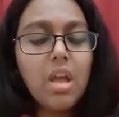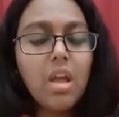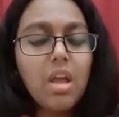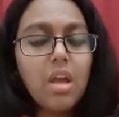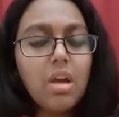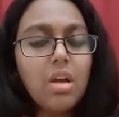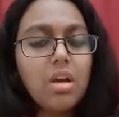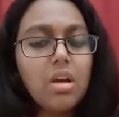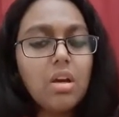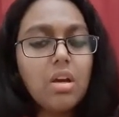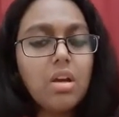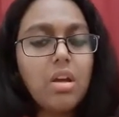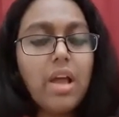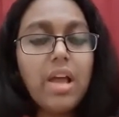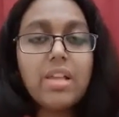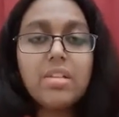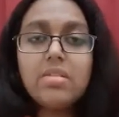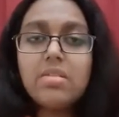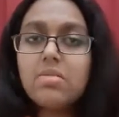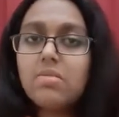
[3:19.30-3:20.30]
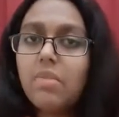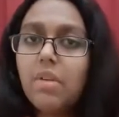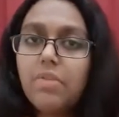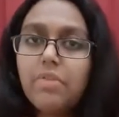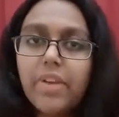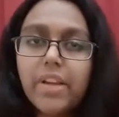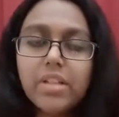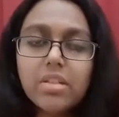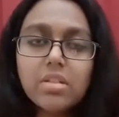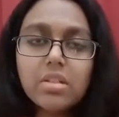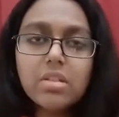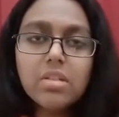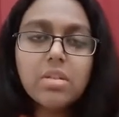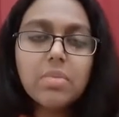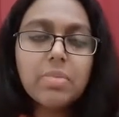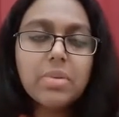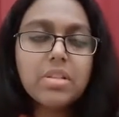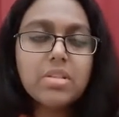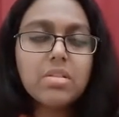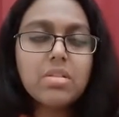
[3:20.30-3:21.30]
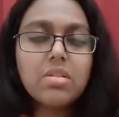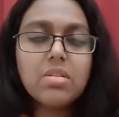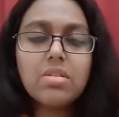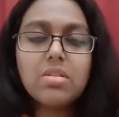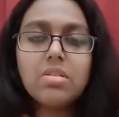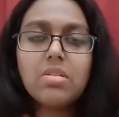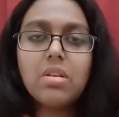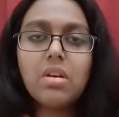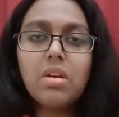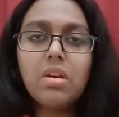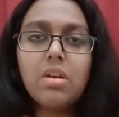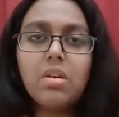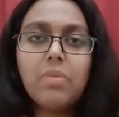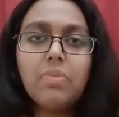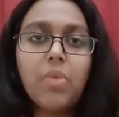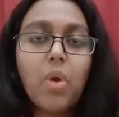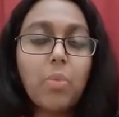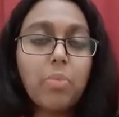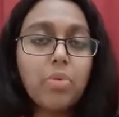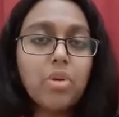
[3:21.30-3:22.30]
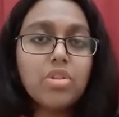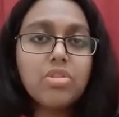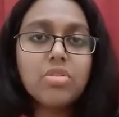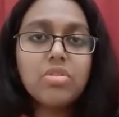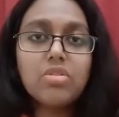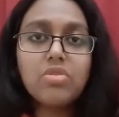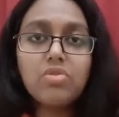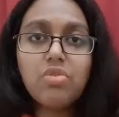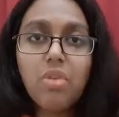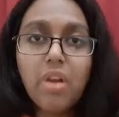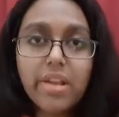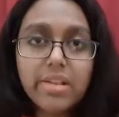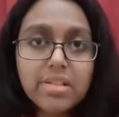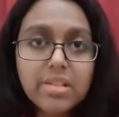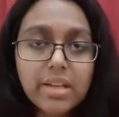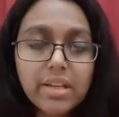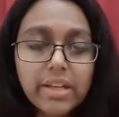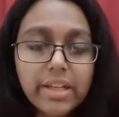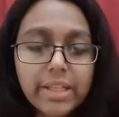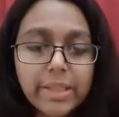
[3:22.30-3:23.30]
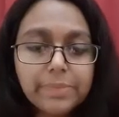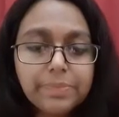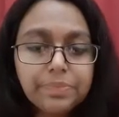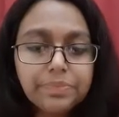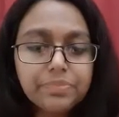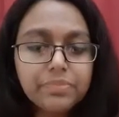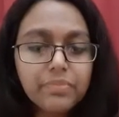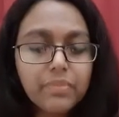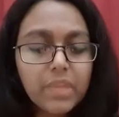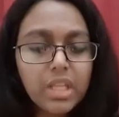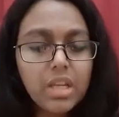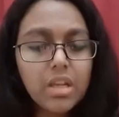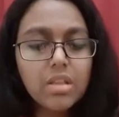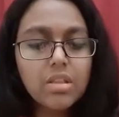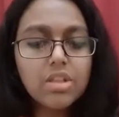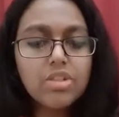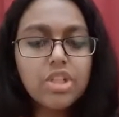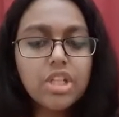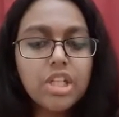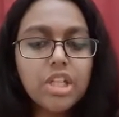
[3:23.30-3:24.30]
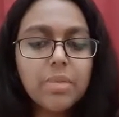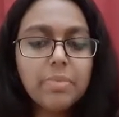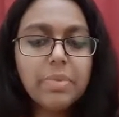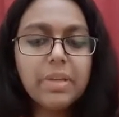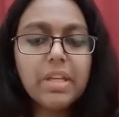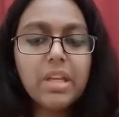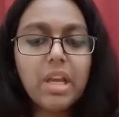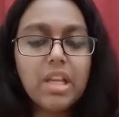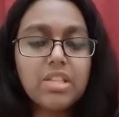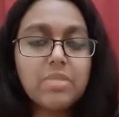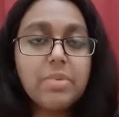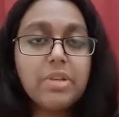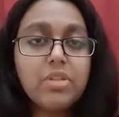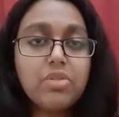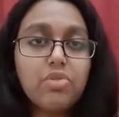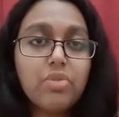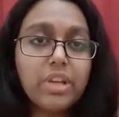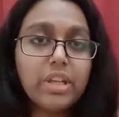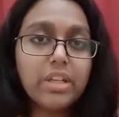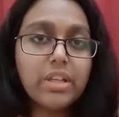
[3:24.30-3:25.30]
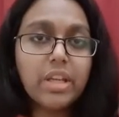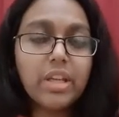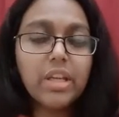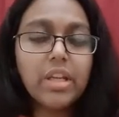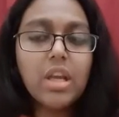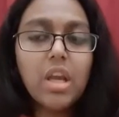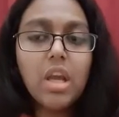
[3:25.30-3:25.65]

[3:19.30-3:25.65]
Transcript: has affected the business operations drastically. The GDP has been shrinking